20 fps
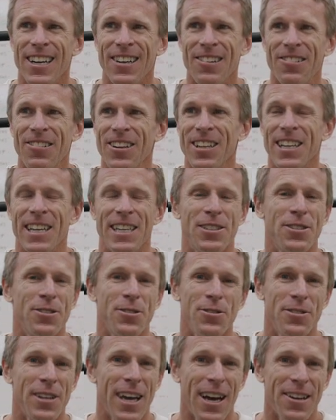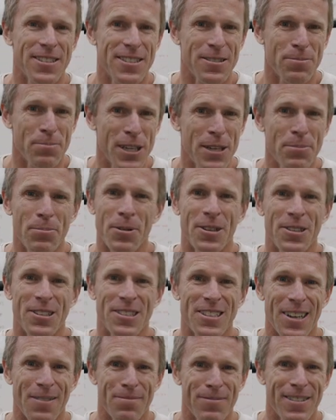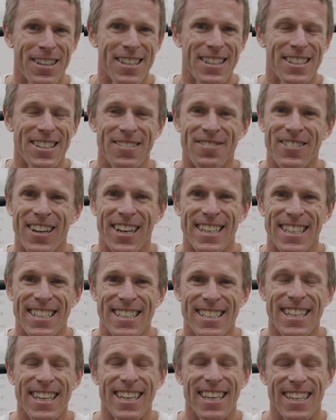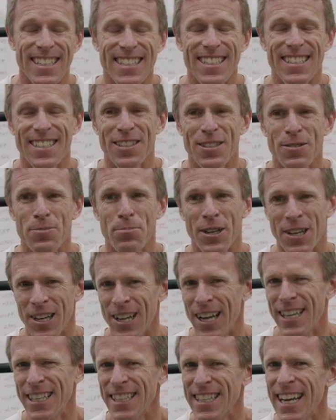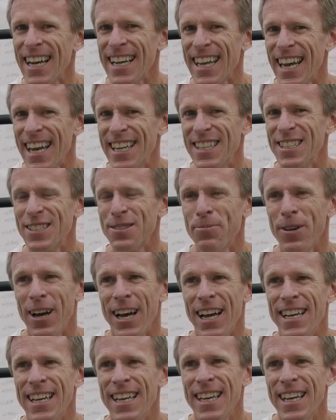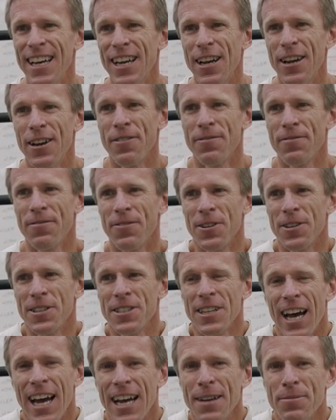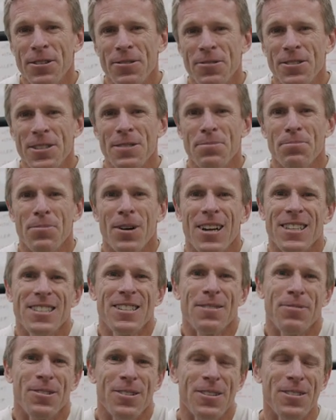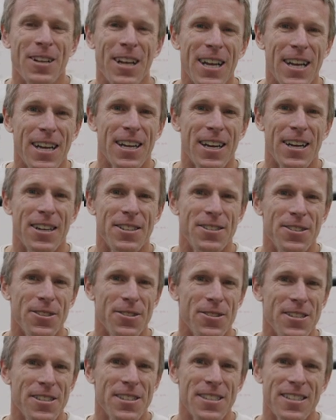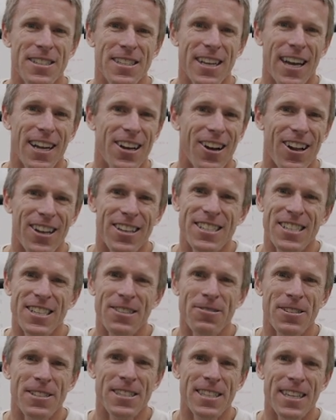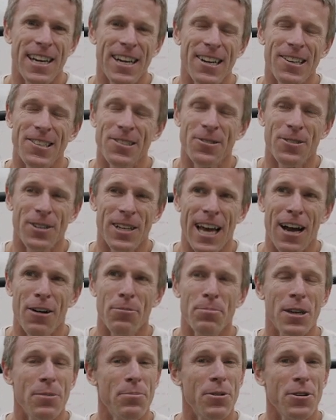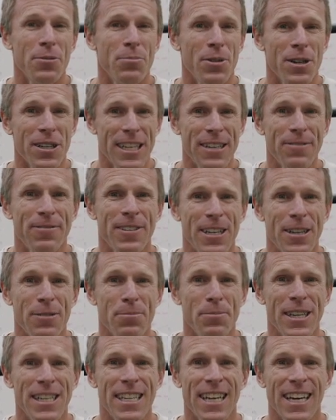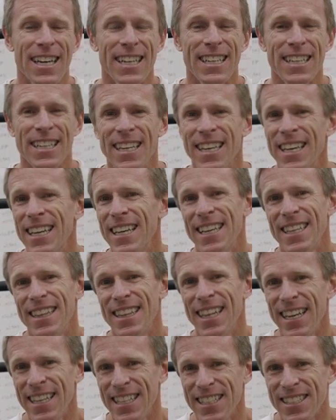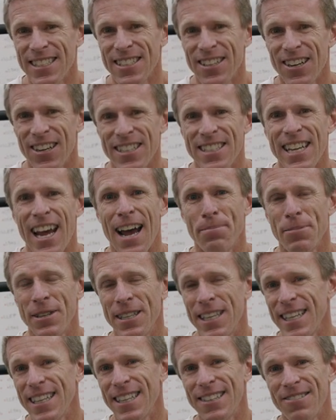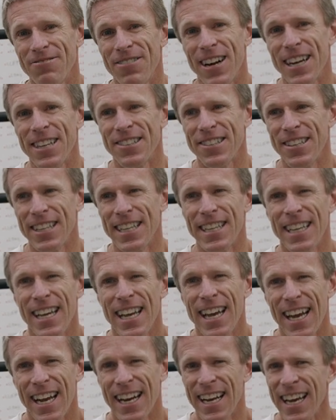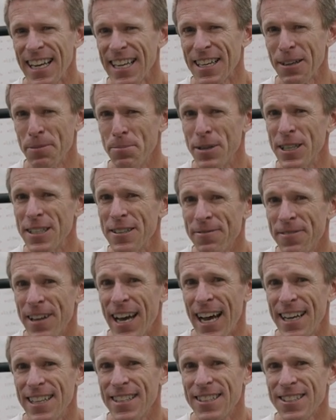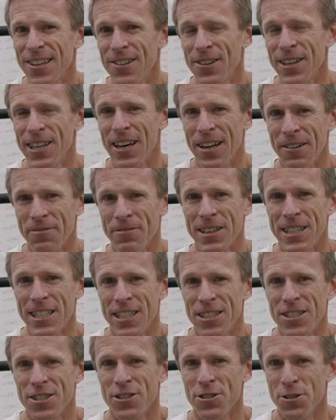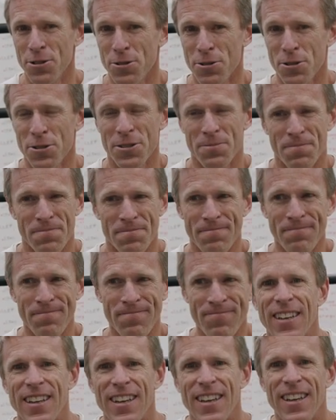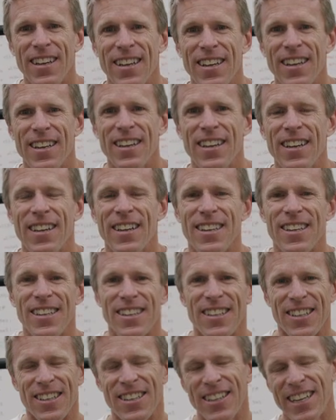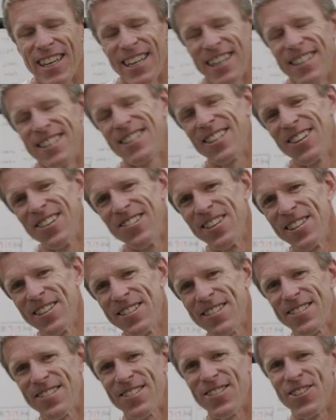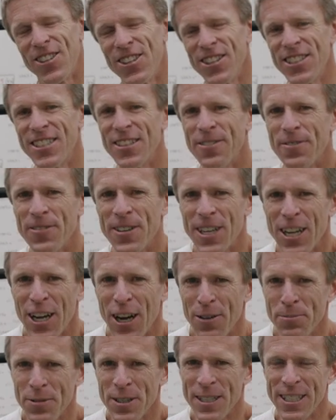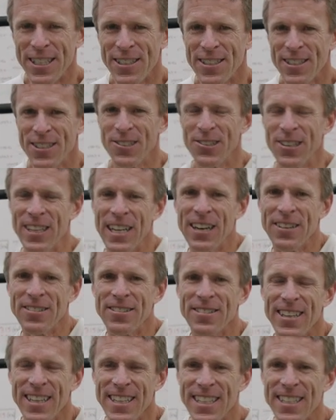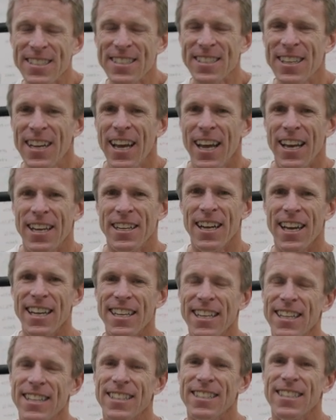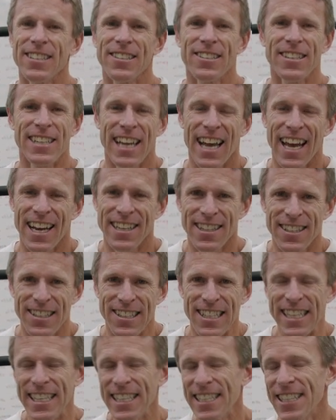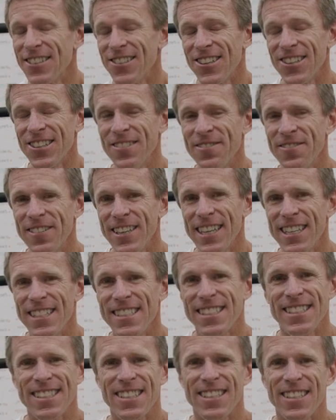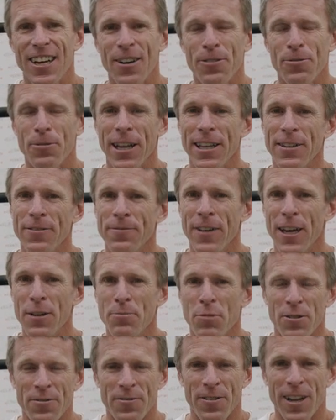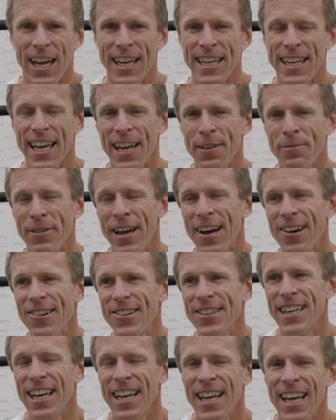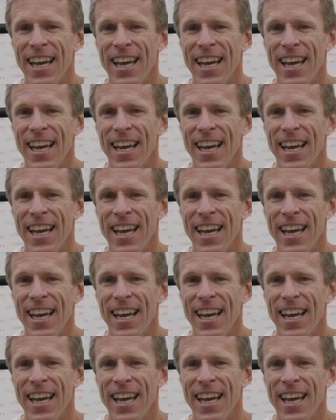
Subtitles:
what, like 2,000 people or something that have done it since. It's been a lot of decades, but for a time it was impossible. As soon as the psychology was there to allow people to believe it can be done, then it starts happening regularly. And I think a bit of that is going on with these shoes. Okay, so with all the different companies doing their things, Nike clearly had the lead in all of this when the Vaporfly came out,